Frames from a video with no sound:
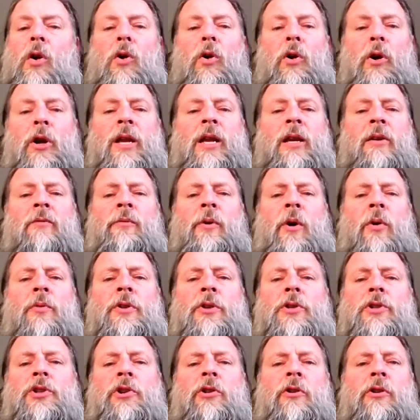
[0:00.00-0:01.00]
Or you can phone
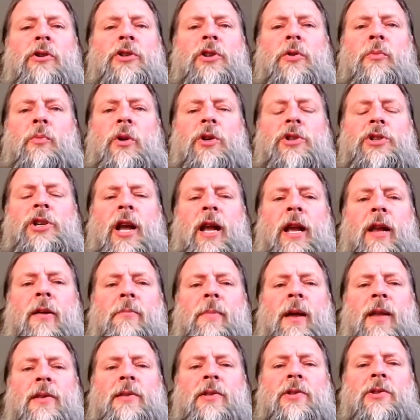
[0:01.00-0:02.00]
the church, and we're
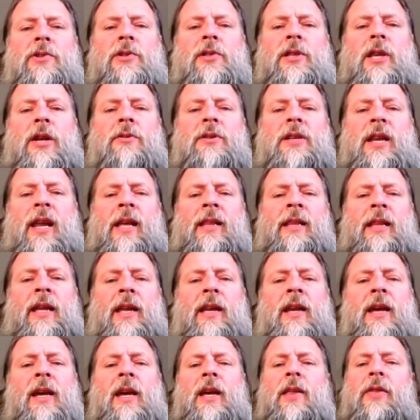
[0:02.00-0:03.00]
checking messages there
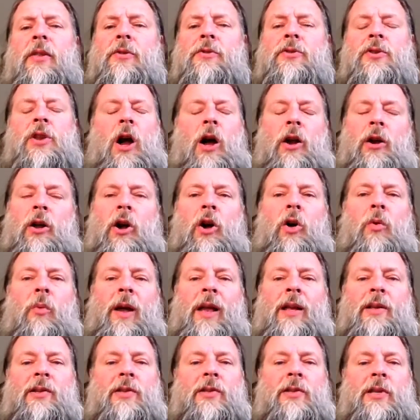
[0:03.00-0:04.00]
daily. There's not
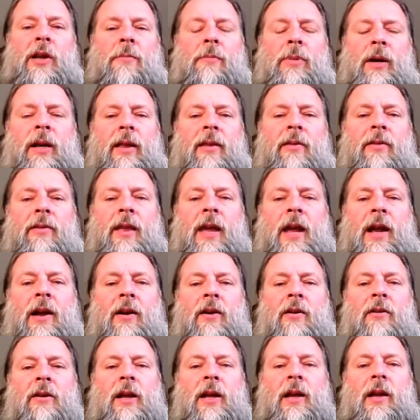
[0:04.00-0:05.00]
always somebody
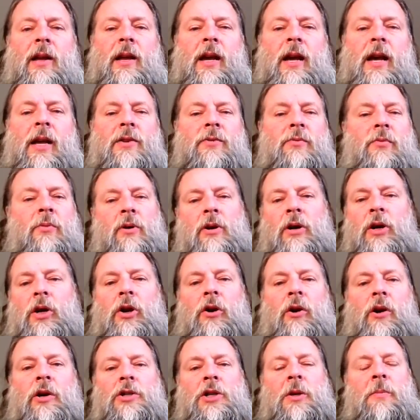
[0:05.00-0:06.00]
there, as we're
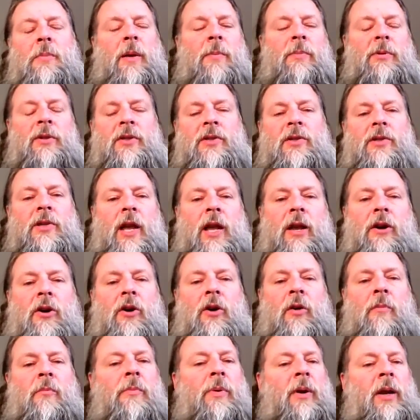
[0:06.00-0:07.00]
encouraging people to stay
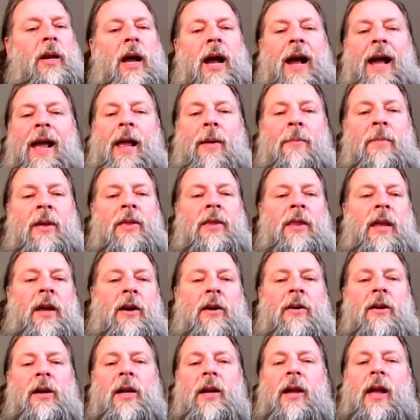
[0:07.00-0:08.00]
home, but I am in
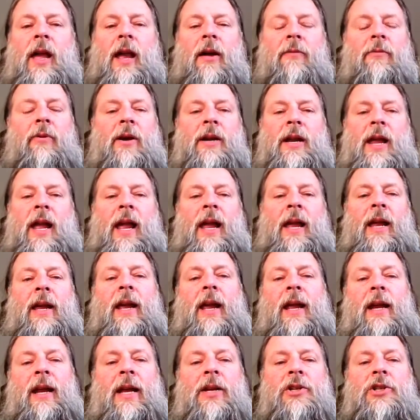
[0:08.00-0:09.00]
there every day,
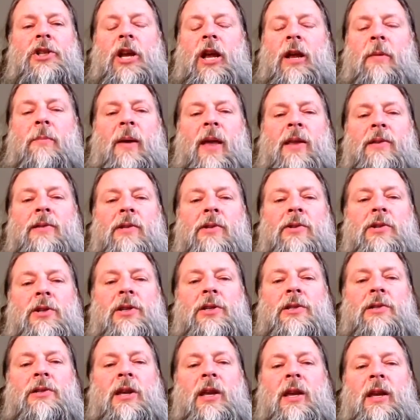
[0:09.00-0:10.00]
and I check
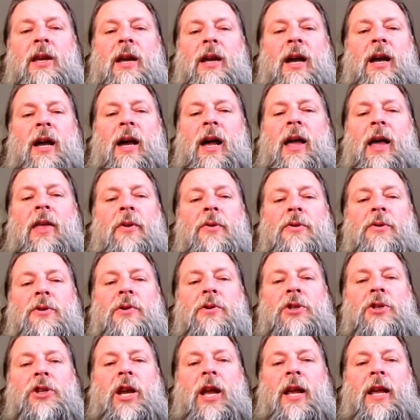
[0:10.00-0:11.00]
messages. Others
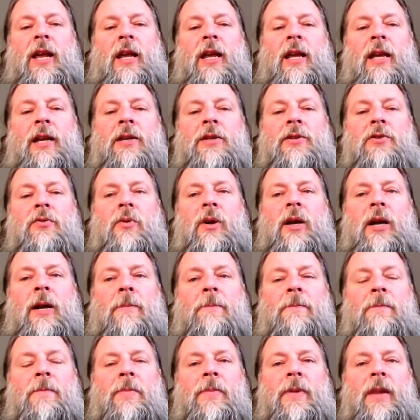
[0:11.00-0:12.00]
are checking in as
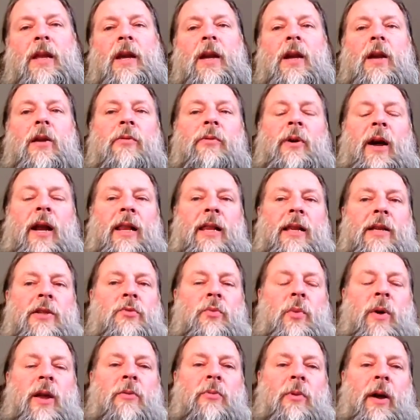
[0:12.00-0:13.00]
well. Finally,
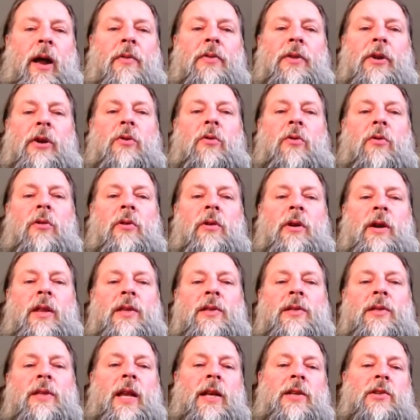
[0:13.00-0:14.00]
as we round the corner into
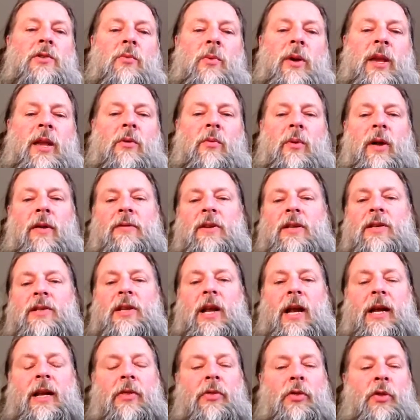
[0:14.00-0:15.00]
this next week, we've
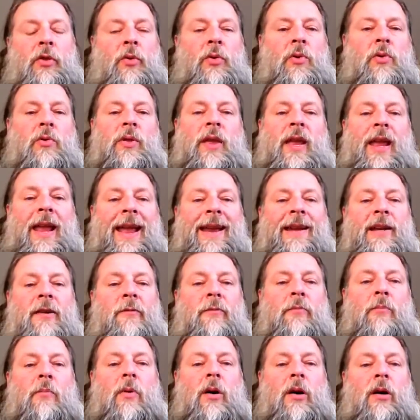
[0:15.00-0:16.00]
decided through the end
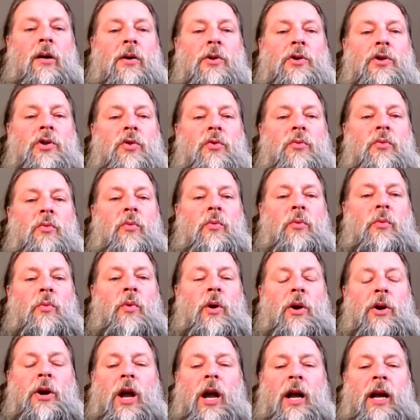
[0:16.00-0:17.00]
of March
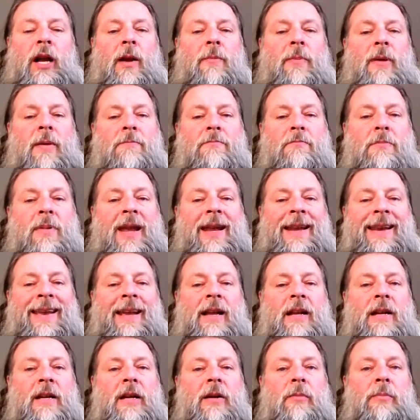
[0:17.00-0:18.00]
we're not going to be
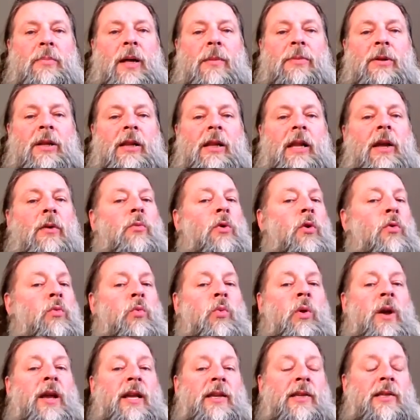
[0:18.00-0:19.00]
meeting publicly. We'll
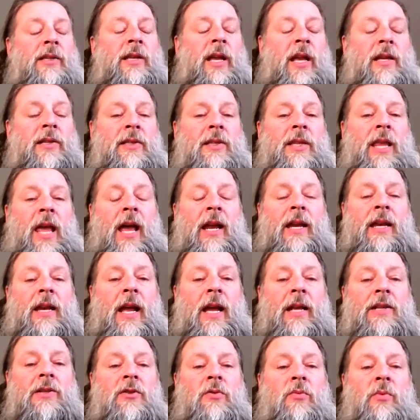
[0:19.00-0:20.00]
reassess that
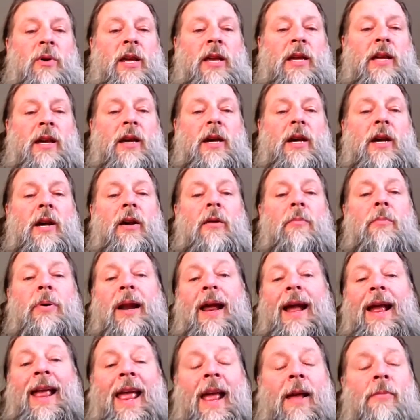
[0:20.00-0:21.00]
next week. But
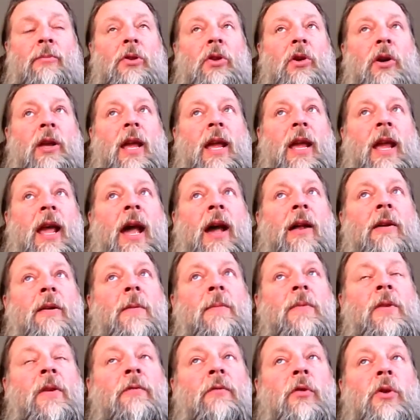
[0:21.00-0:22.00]
I am looking at,
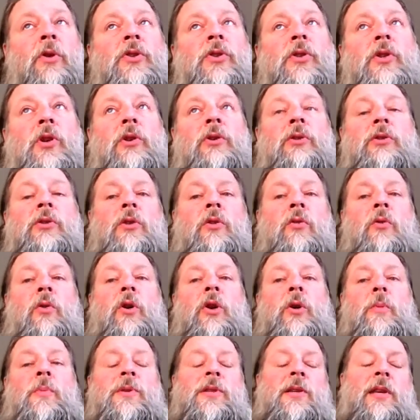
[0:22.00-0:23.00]
for certain
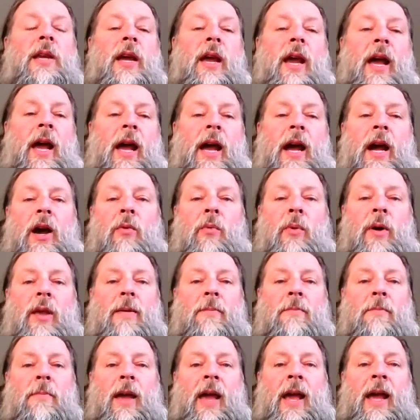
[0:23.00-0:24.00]
groups, how we
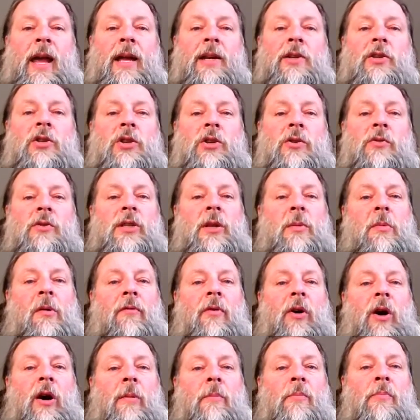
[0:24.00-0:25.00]
may do some
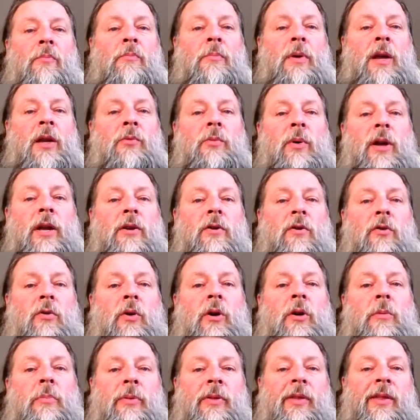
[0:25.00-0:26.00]
of our midweek
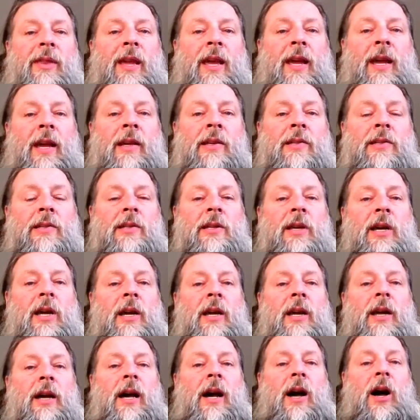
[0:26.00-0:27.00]
group things
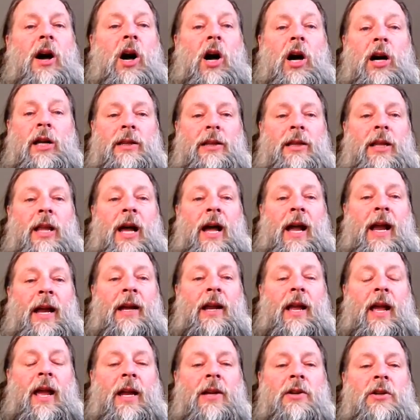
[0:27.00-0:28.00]

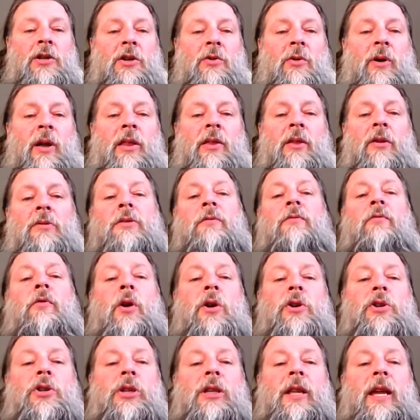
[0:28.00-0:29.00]
online and doing those
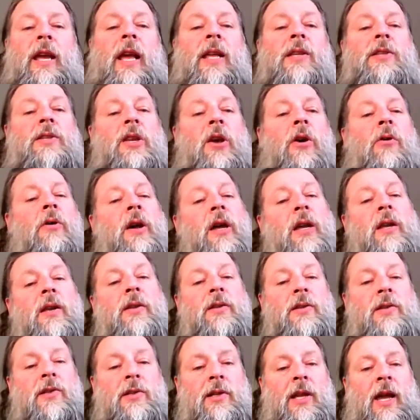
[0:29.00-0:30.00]
virtually. And so
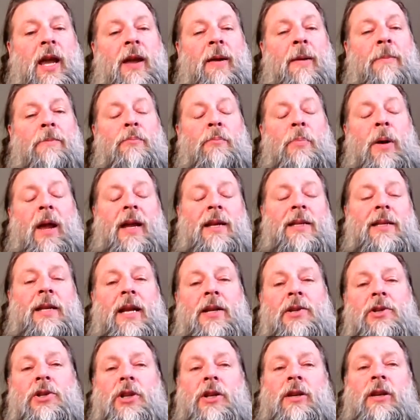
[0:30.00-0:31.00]
pay
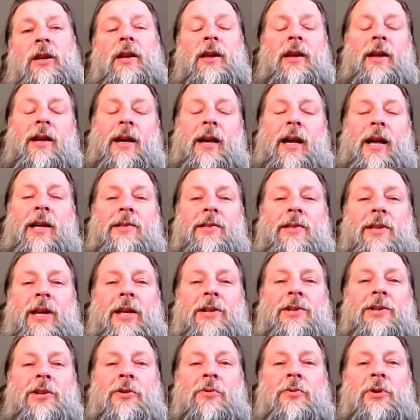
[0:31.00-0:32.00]
attention,
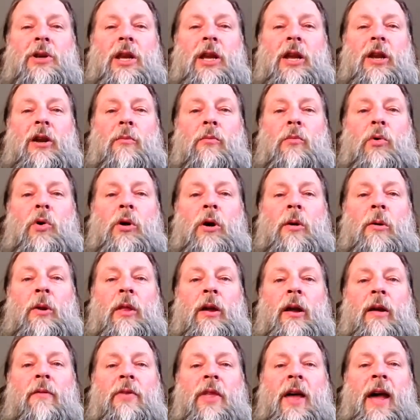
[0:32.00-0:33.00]
stay tuned to hear
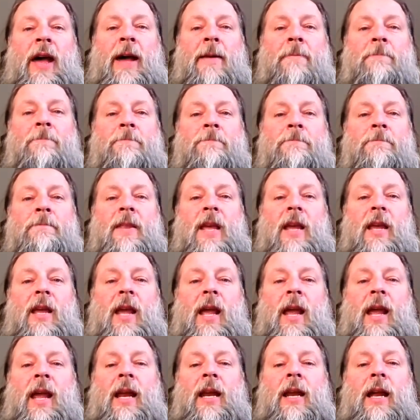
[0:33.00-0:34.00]
more of that.
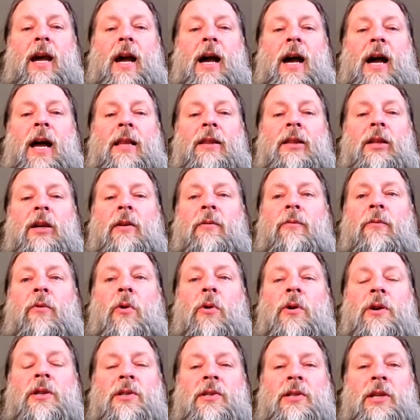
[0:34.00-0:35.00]
And I look
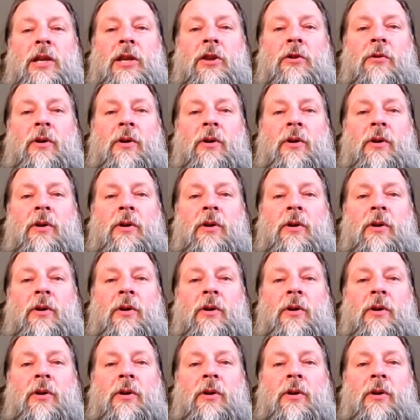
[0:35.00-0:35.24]
forward to seeing you